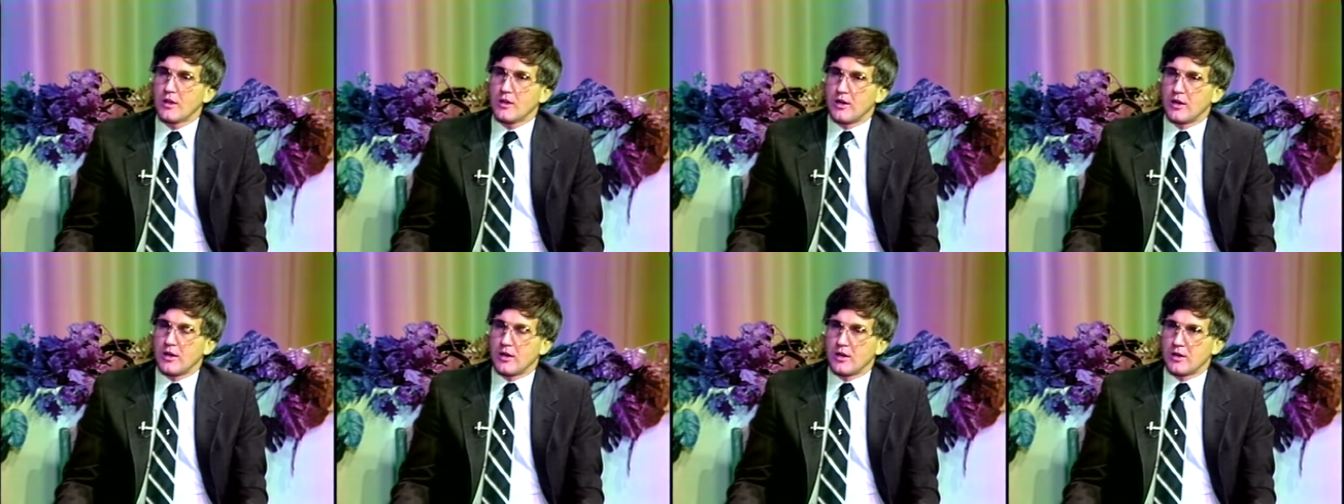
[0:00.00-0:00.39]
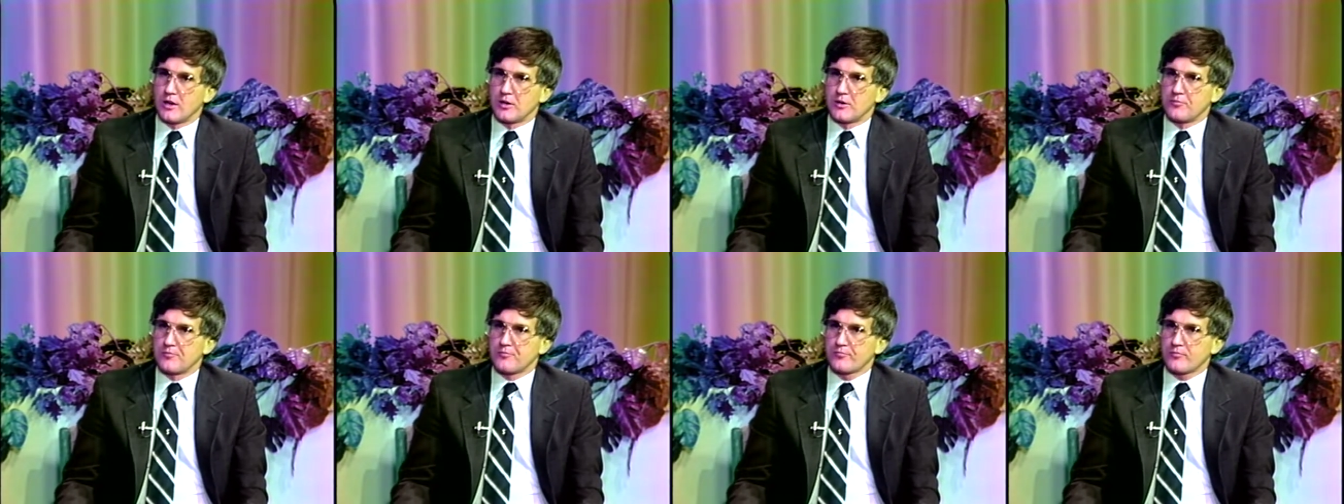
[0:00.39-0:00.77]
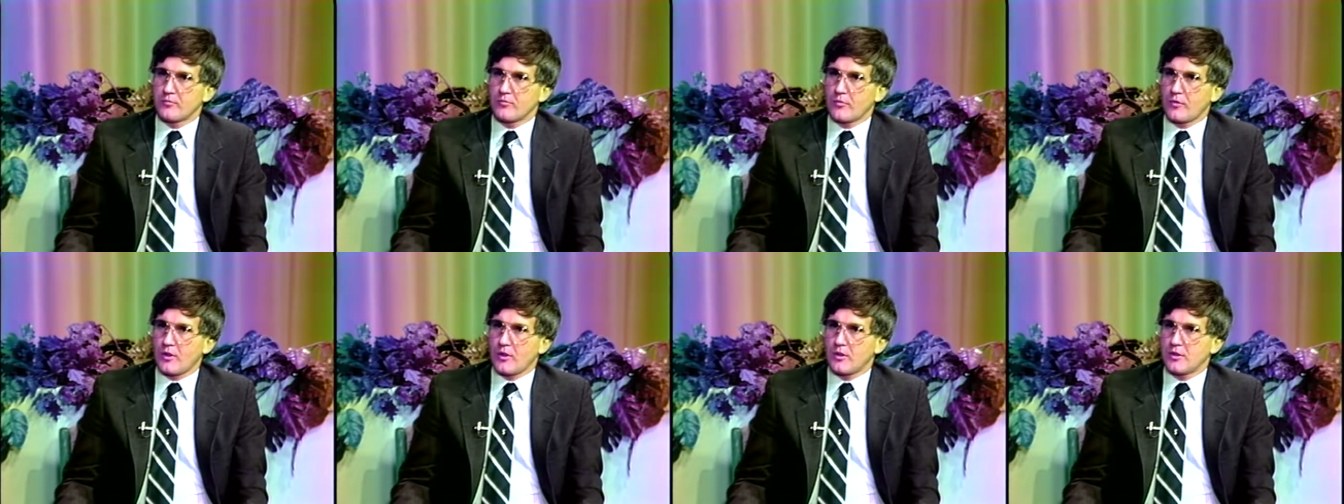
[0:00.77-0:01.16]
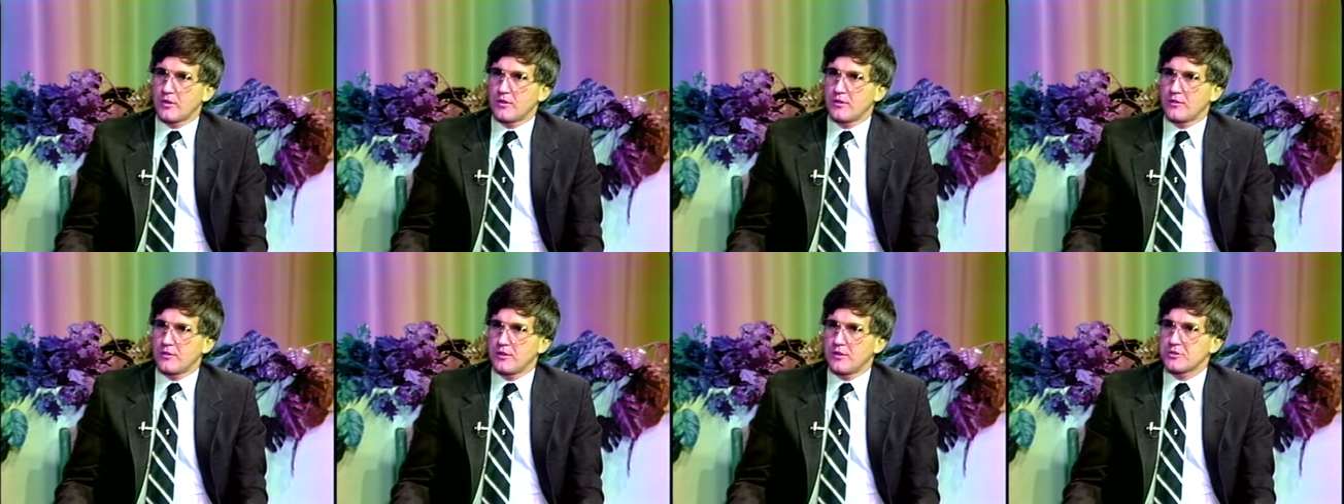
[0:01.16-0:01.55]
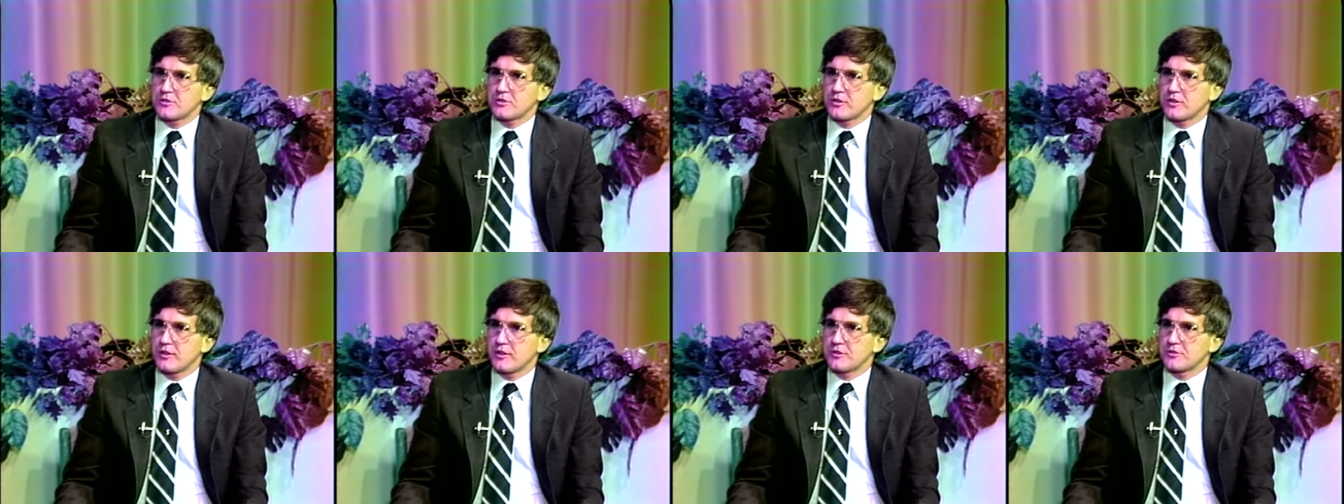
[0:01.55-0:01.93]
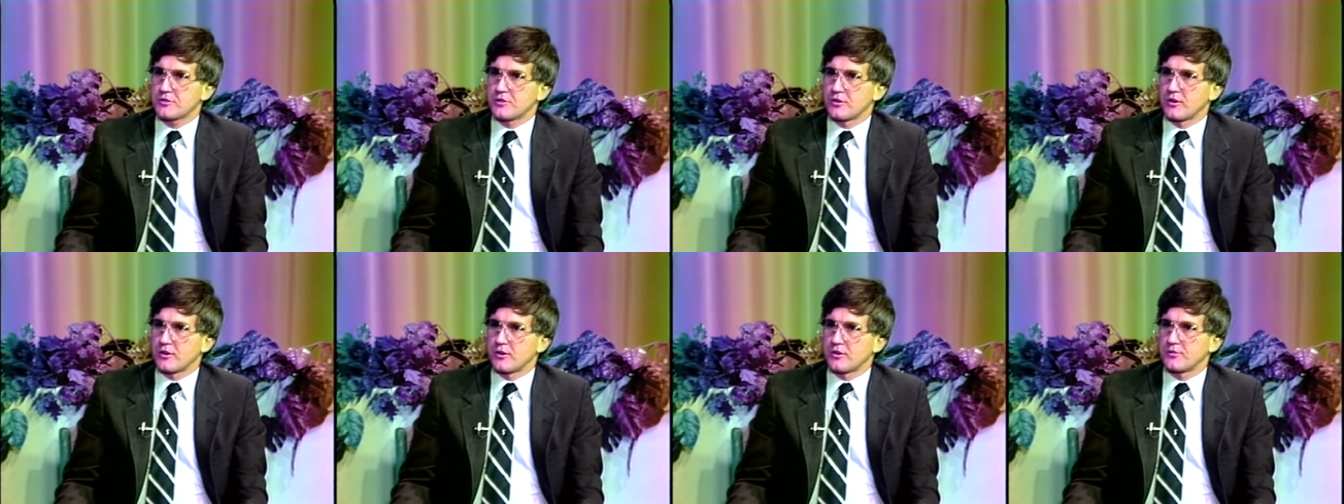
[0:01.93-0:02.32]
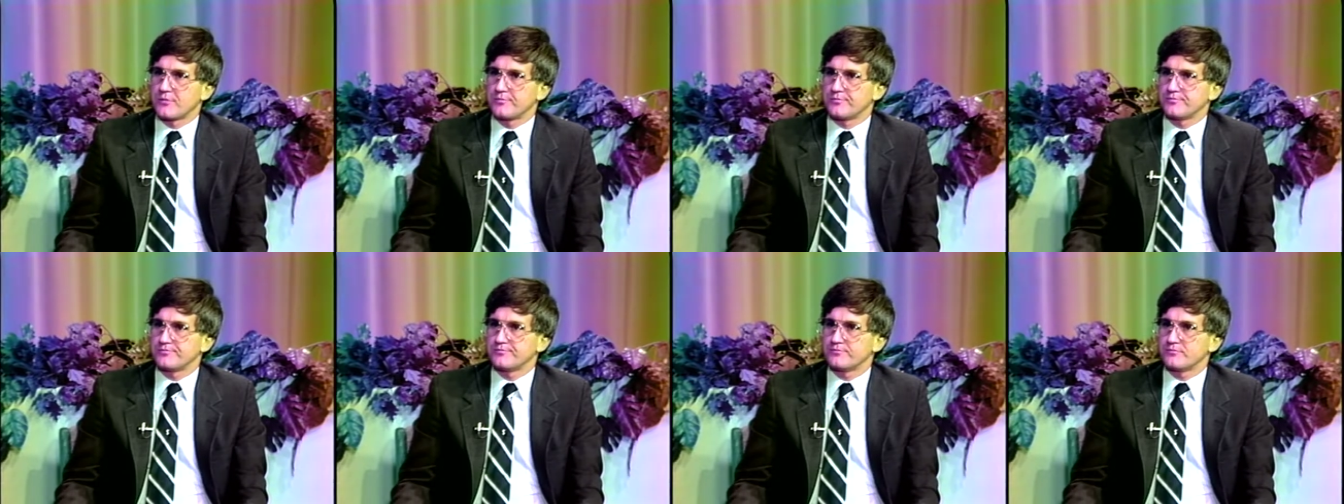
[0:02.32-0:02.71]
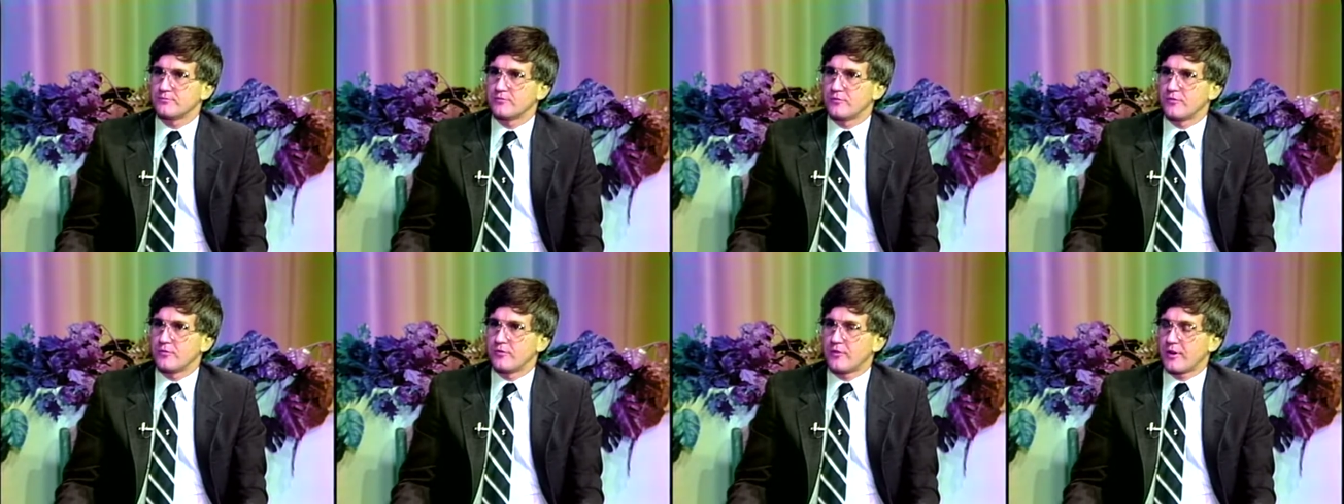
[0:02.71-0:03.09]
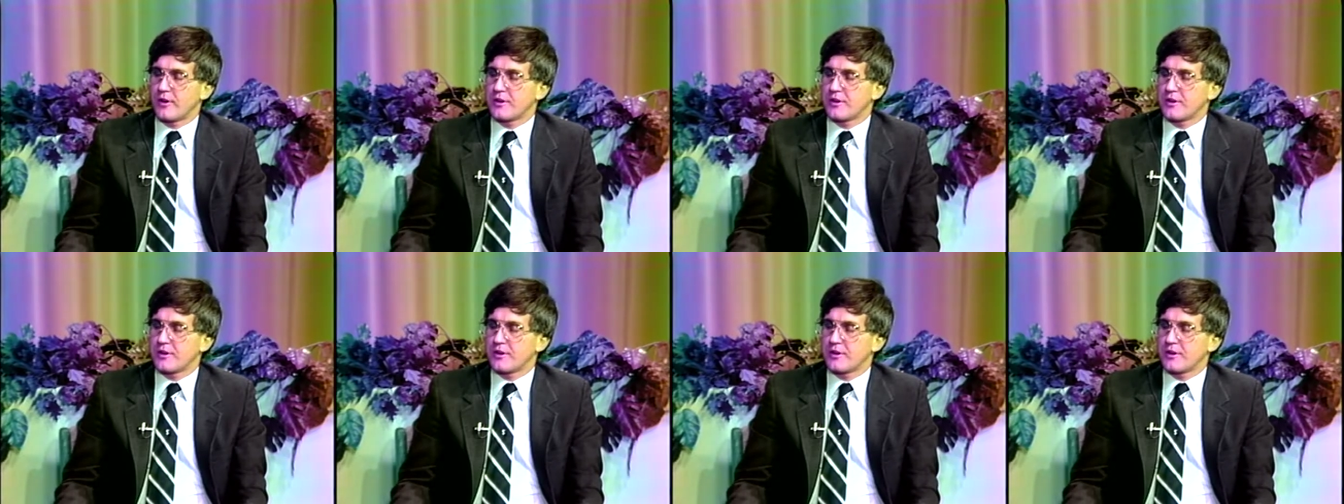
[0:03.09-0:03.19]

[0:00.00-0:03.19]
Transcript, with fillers: Um, these things are very